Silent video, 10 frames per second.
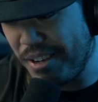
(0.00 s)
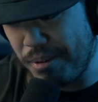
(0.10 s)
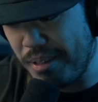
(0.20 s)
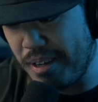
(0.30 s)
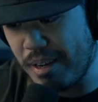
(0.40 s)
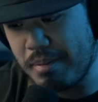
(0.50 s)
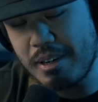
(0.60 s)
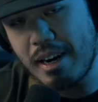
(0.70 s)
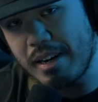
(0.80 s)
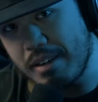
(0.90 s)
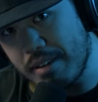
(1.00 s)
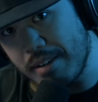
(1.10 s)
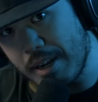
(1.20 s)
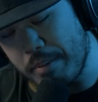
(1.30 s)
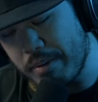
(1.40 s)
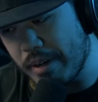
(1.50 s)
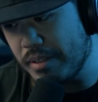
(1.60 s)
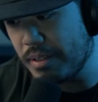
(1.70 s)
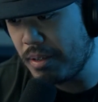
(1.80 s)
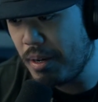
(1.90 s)
You think I'm good at it, not being
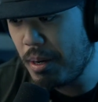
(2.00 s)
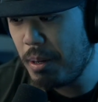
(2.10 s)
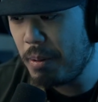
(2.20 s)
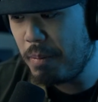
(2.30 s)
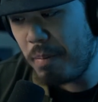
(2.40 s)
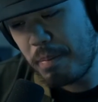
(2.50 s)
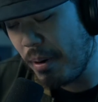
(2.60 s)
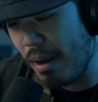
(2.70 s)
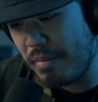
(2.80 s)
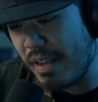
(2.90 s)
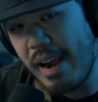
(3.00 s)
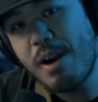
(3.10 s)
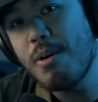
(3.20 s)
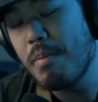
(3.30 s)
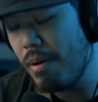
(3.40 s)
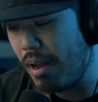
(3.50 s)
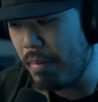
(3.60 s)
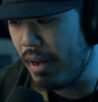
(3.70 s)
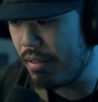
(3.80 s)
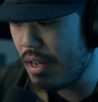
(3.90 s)
racist, but I'm terrible at
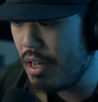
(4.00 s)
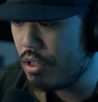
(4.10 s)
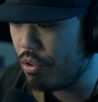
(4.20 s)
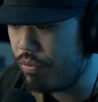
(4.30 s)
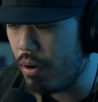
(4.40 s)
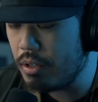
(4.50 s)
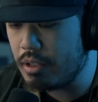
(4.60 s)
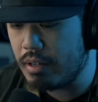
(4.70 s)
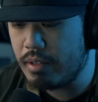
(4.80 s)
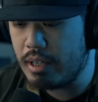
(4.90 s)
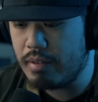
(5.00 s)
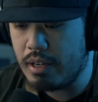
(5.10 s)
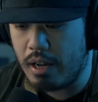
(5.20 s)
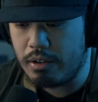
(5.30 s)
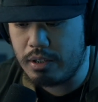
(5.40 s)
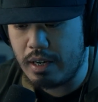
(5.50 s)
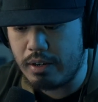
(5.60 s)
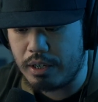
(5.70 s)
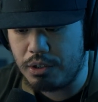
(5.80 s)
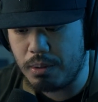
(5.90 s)
math. So $477, that'll
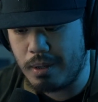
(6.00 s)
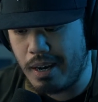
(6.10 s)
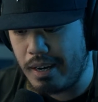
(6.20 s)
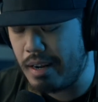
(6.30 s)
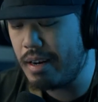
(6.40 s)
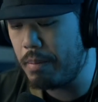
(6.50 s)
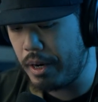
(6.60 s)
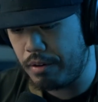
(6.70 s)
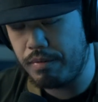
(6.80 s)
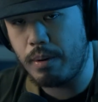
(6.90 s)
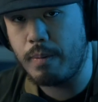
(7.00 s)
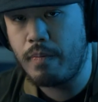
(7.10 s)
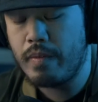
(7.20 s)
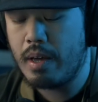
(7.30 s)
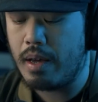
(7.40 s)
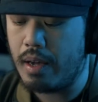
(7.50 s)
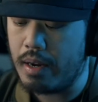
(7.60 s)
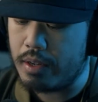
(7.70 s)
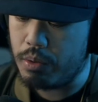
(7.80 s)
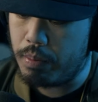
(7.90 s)
get you a light and a microphone. And
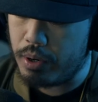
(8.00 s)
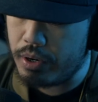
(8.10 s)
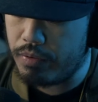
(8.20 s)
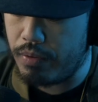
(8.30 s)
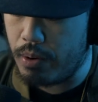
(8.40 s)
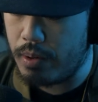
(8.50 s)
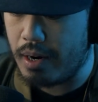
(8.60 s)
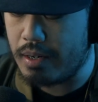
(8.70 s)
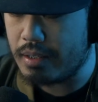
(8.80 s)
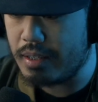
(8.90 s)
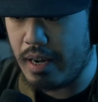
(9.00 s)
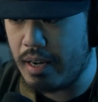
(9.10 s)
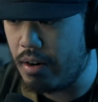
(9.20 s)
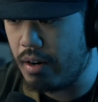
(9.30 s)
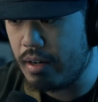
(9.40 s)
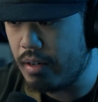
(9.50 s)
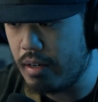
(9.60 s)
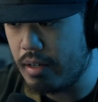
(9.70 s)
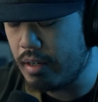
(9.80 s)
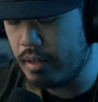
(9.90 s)
then you put your phone on a stand,
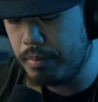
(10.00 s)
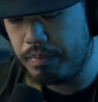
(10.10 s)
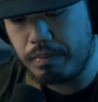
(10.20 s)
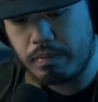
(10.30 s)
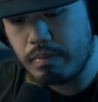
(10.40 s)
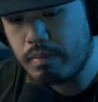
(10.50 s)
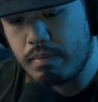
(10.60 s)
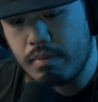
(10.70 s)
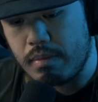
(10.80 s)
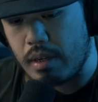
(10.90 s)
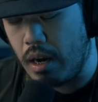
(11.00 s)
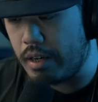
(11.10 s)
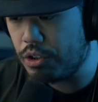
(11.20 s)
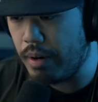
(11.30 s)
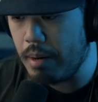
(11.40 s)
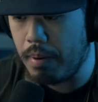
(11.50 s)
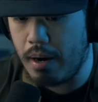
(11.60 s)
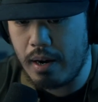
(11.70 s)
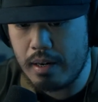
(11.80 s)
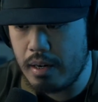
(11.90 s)
on a
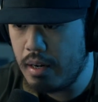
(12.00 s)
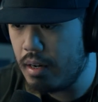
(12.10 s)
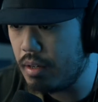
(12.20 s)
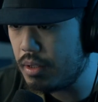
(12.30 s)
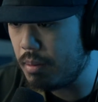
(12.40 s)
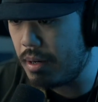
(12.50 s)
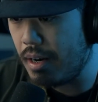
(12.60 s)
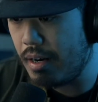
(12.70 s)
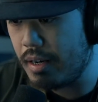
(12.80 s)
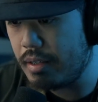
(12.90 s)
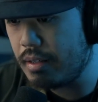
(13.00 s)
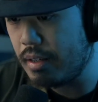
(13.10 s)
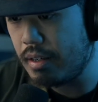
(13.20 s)
tripod of some kind.